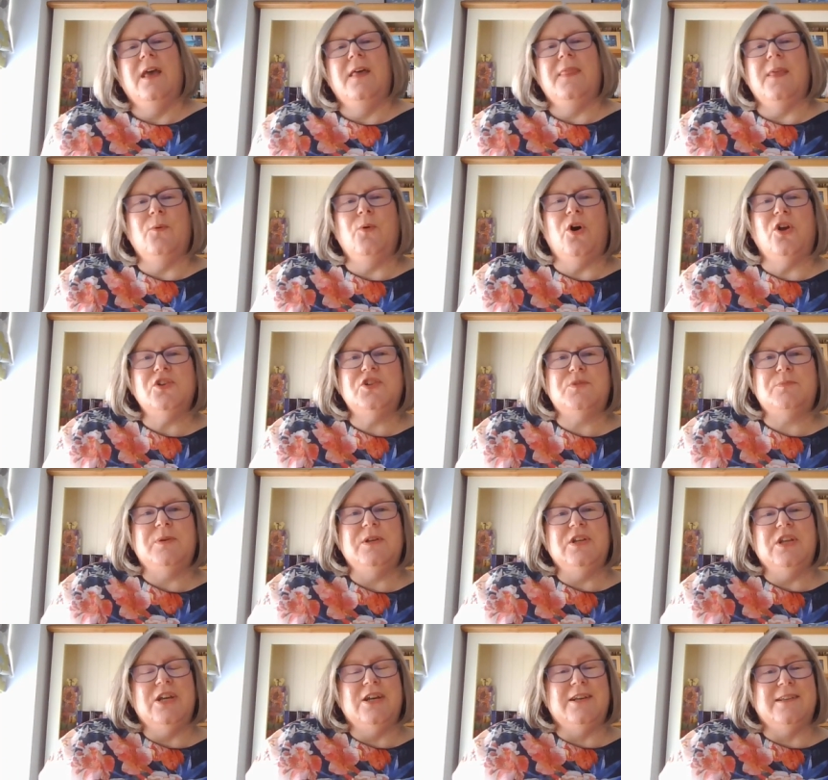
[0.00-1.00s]
They were
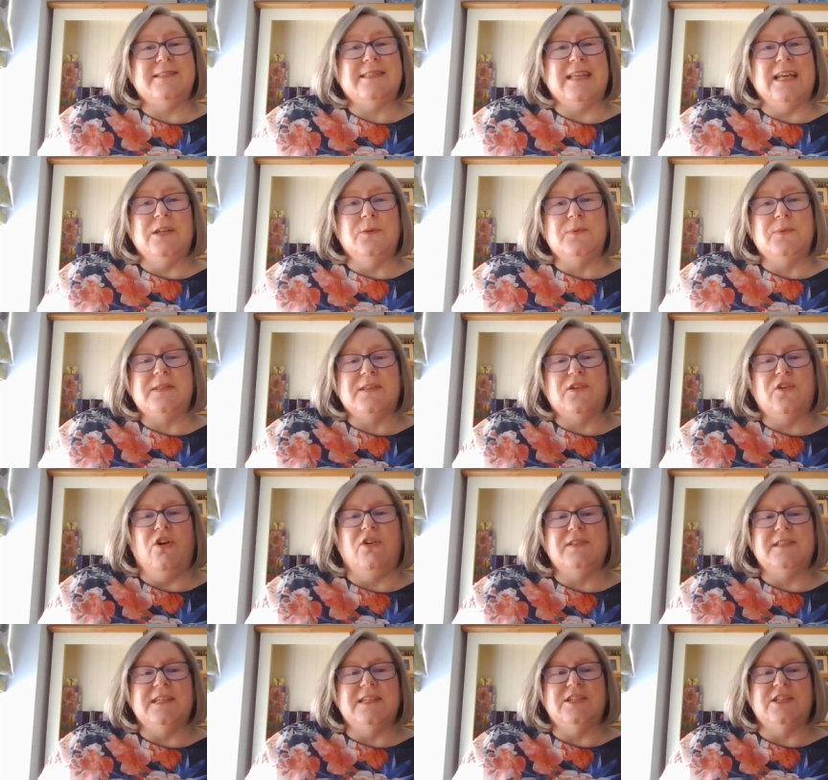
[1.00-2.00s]
entrepreneurs, and it was a
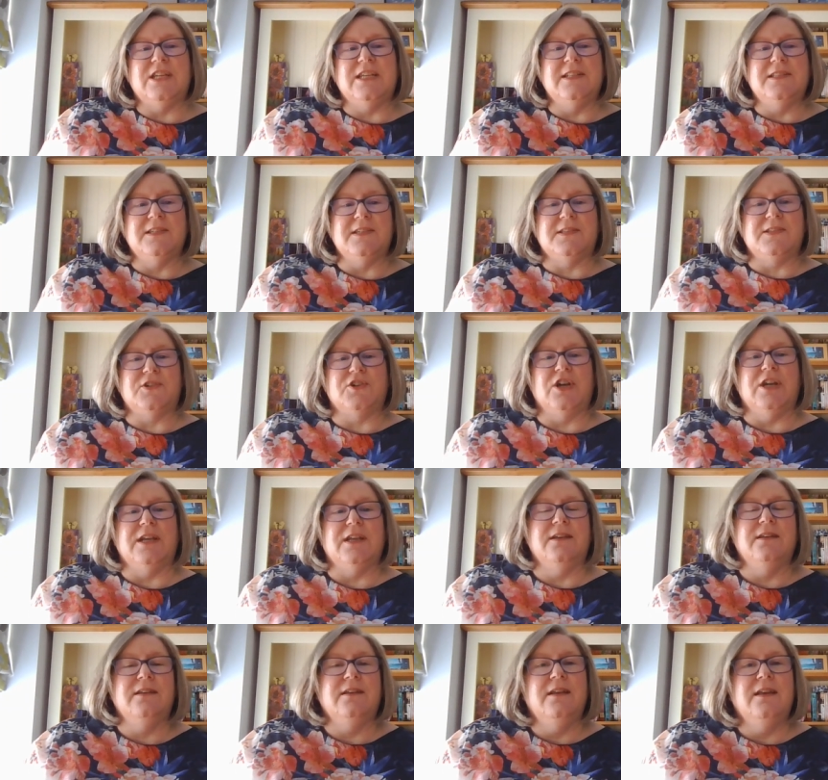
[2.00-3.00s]
cottage industry.